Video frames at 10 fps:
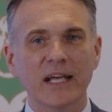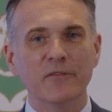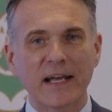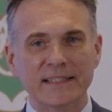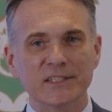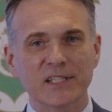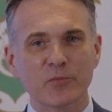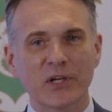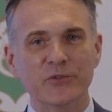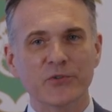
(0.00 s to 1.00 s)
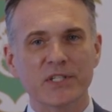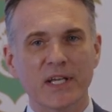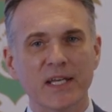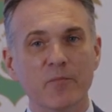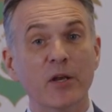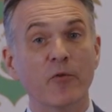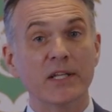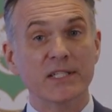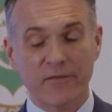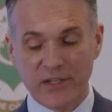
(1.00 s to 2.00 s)
In fact, in some countries, anemia
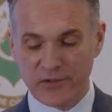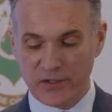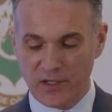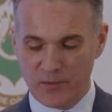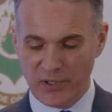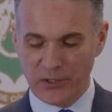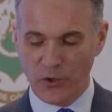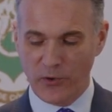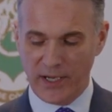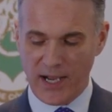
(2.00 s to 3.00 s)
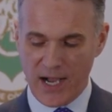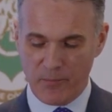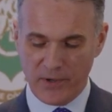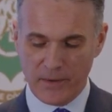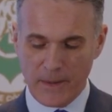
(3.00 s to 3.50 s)
rates have even been going up.